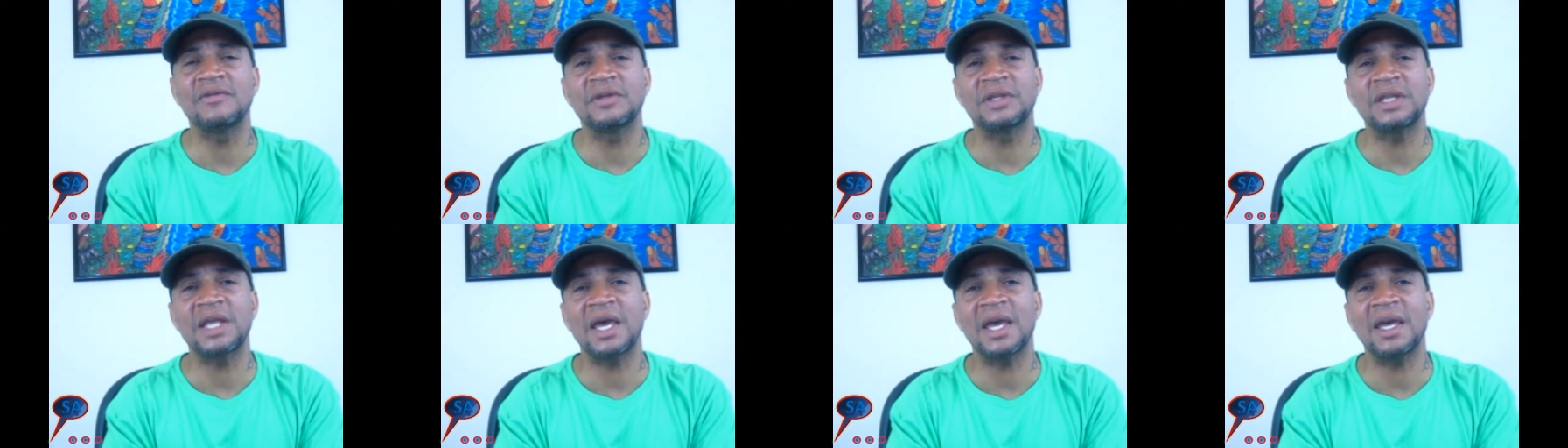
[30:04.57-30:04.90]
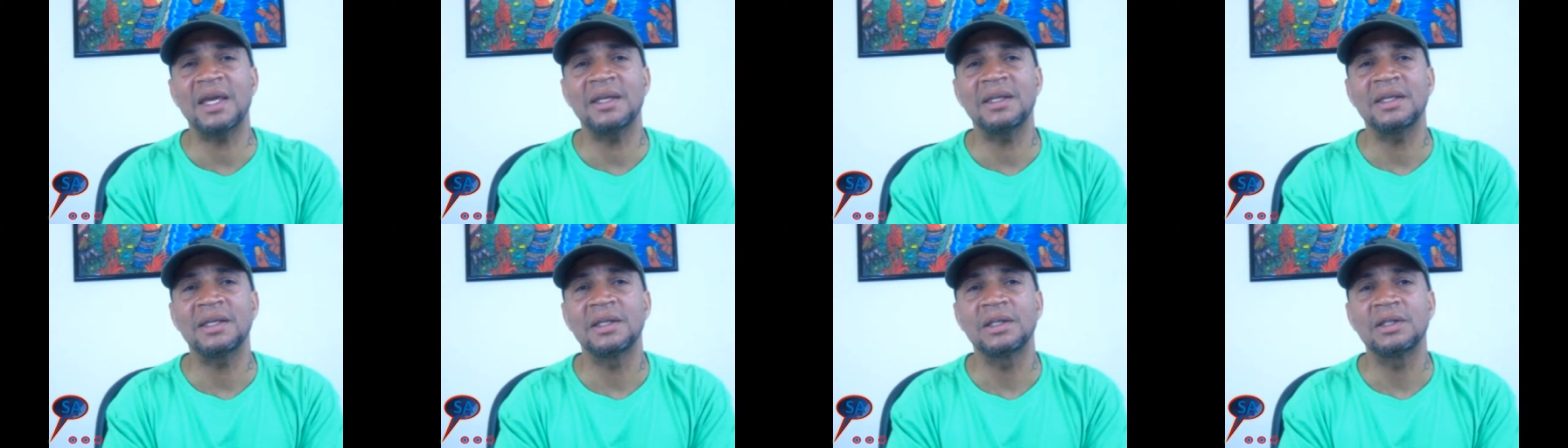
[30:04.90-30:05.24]
of the
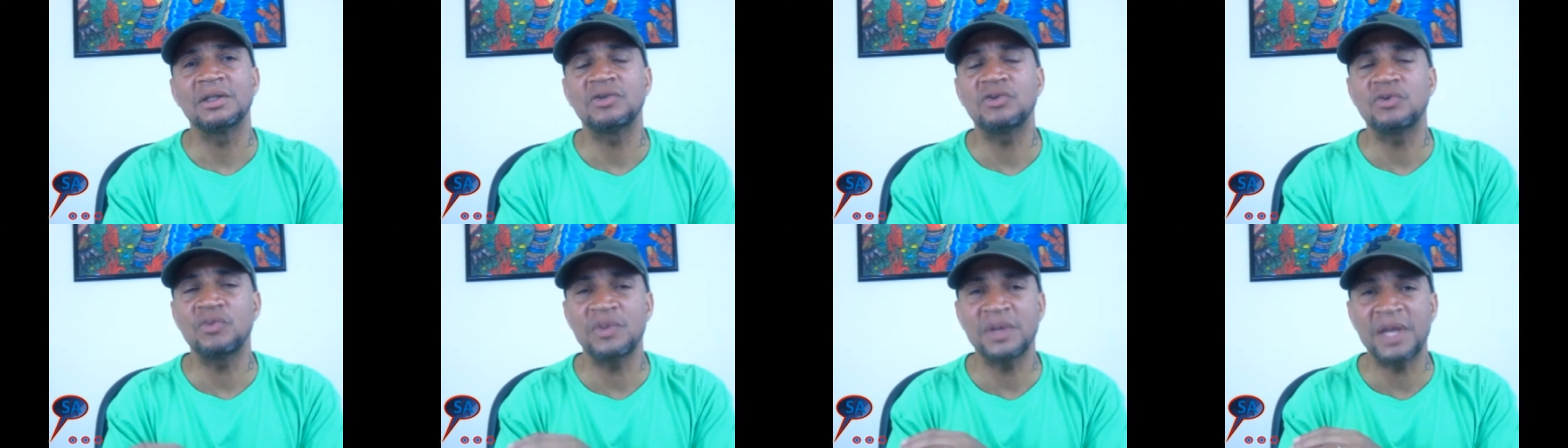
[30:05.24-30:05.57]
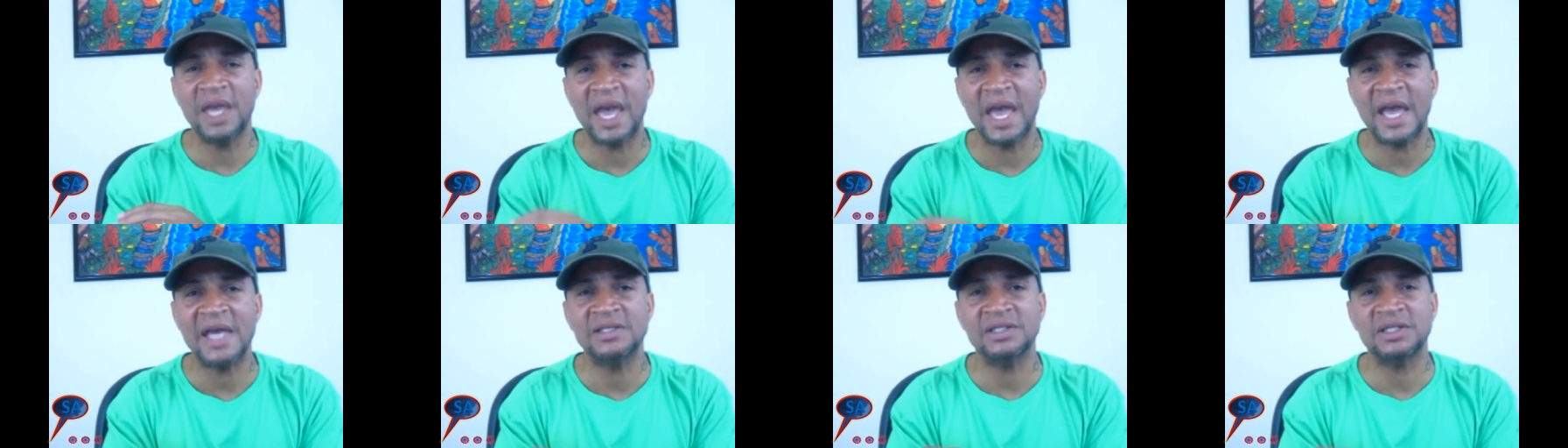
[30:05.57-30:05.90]
day, do
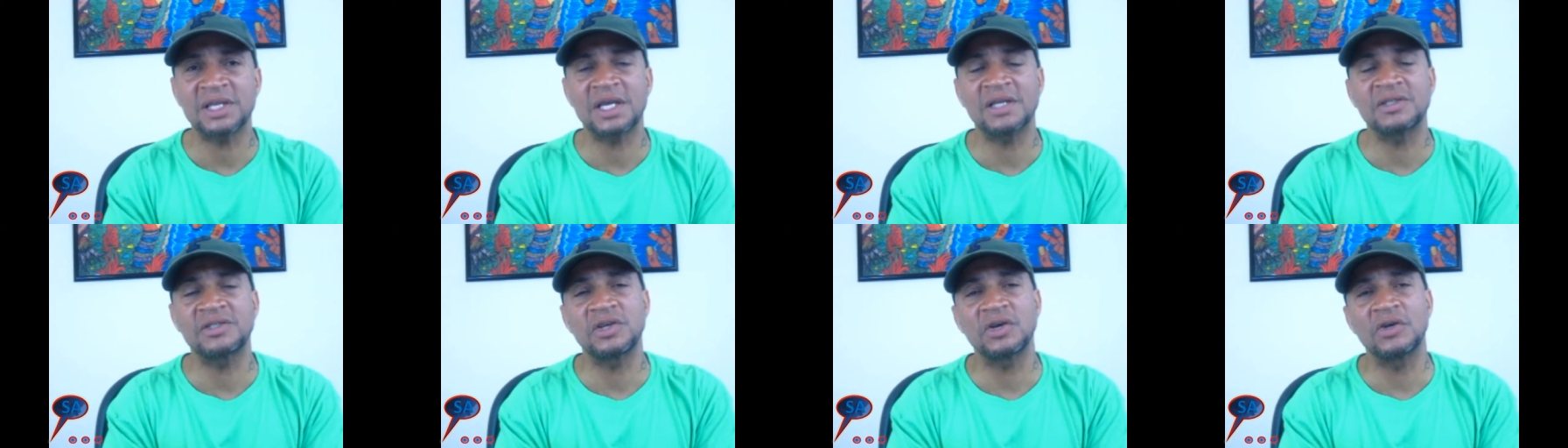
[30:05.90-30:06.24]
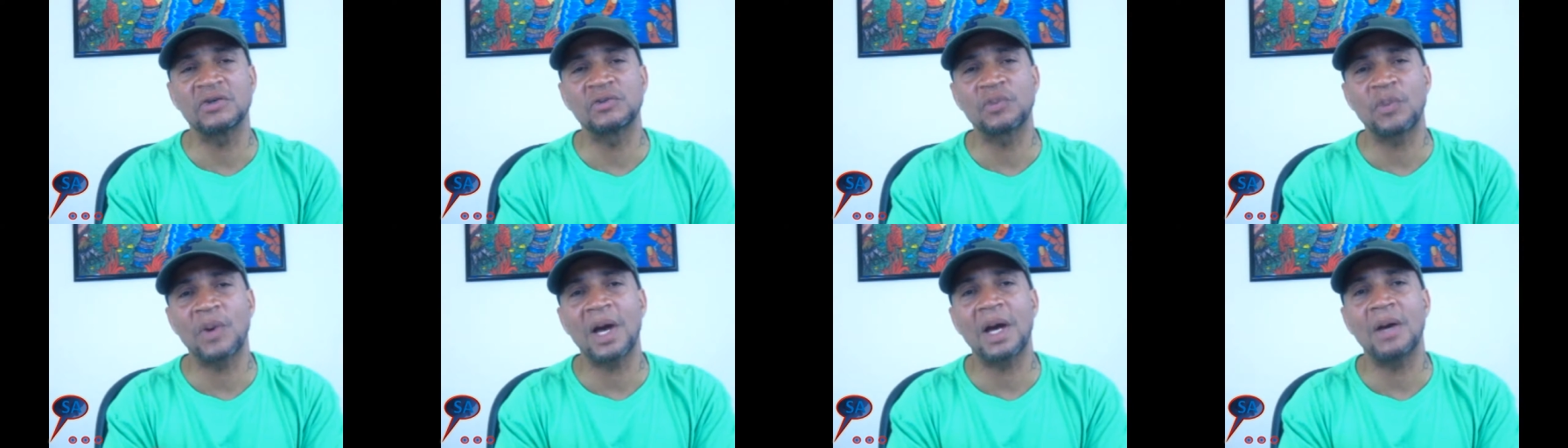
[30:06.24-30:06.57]
we ask
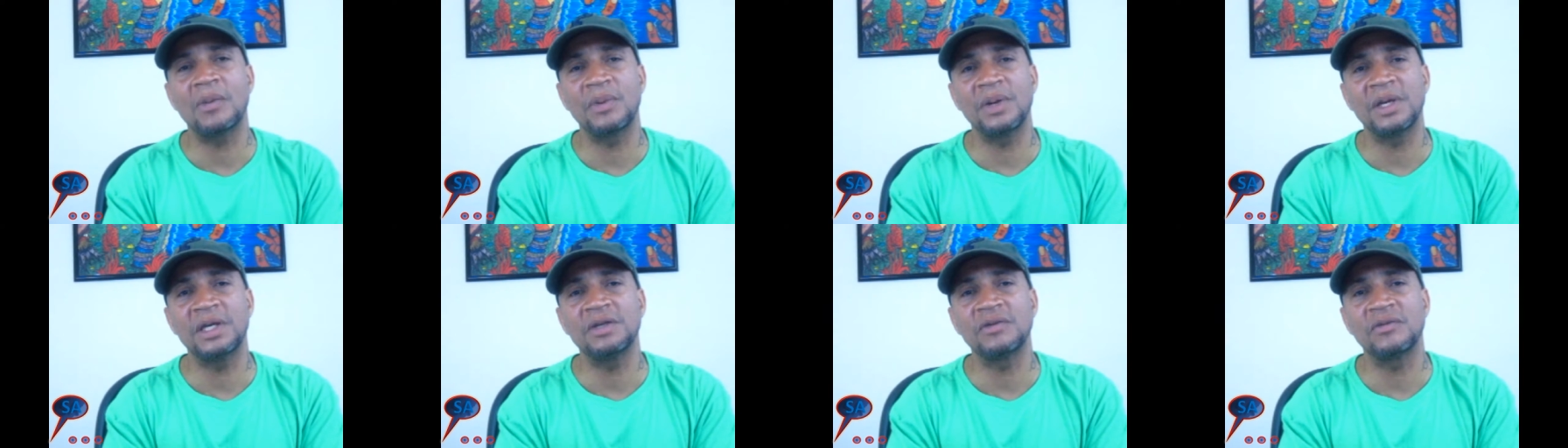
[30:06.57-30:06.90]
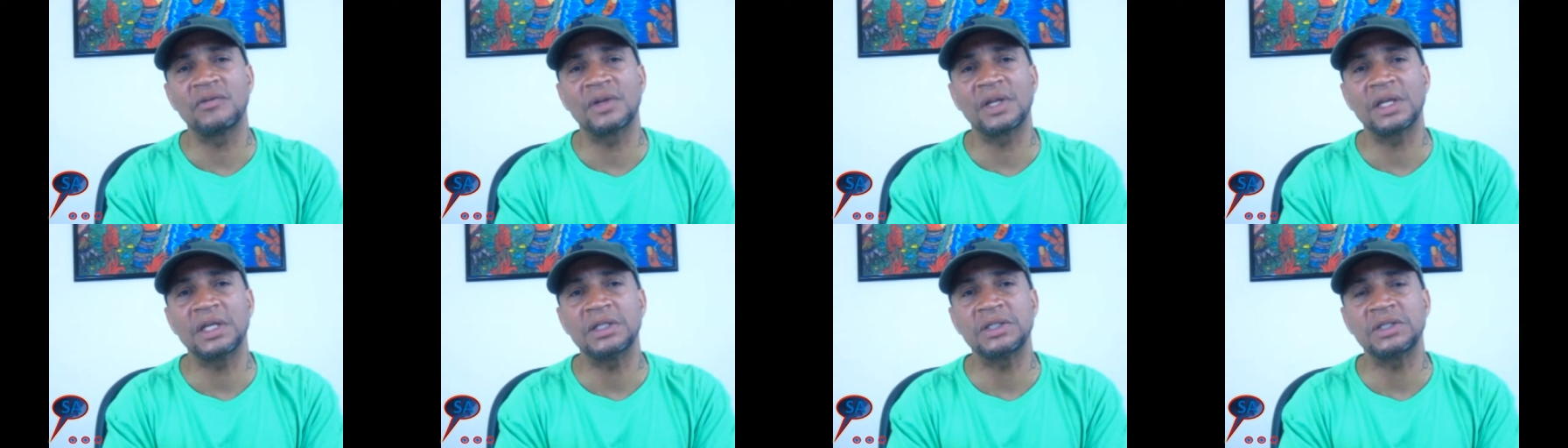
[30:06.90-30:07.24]
ourselves why we're in a
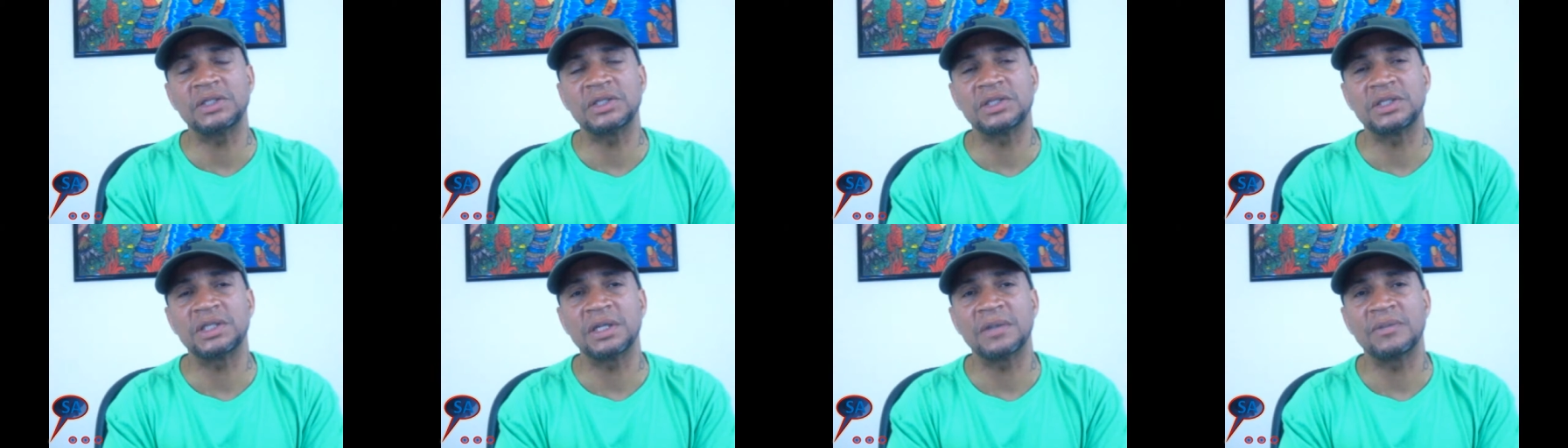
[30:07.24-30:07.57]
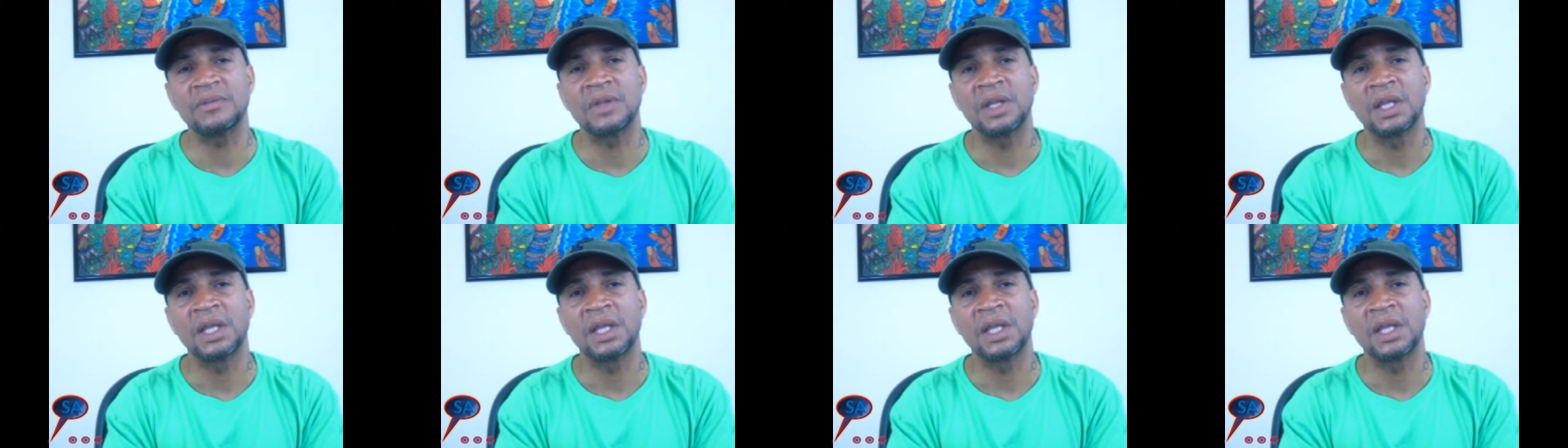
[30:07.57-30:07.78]
relationship?